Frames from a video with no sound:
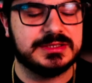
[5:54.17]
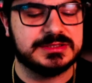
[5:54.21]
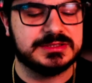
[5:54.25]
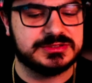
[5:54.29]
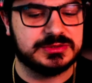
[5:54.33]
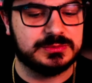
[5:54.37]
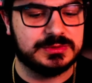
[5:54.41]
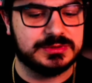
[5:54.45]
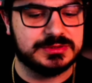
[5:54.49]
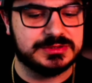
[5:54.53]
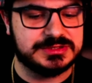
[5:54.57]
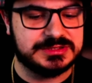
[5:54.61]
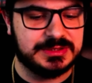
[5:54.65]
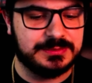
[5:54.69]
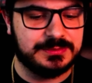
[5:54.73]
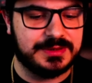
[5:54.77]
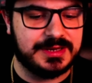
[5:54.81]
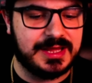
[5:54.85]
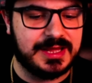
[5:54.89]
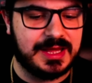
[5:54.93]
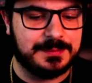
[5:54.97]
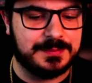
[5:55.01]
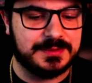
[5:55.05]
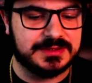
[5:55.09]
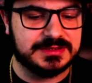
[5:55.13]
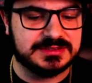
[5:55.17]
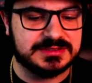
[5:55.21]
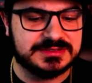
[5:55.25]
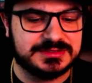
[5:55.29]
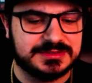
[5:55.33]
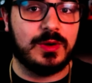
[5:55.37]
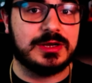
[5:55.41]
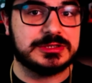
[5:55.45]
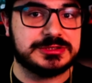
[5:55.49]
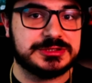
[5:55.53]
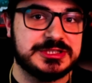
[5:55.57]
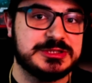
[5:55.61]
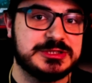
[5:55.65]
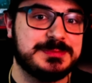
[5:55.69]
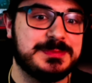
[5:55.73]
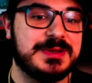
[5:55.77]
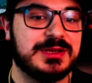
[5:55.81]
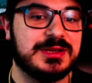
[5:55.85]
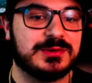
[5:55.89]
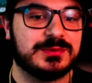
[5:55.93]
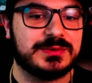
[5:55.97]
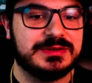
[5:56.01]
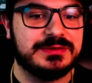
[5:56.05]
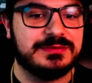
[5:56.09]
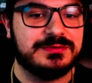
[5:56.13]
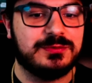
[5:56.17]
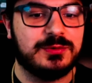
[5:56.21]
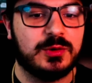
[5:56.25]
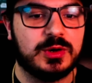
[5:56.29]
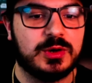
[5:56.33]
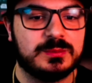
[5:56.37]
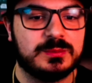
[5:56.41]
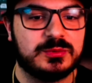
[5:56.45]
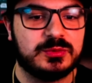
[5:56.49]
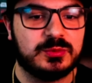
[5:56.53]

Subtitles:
So we'll see what happens. While she's being reformed,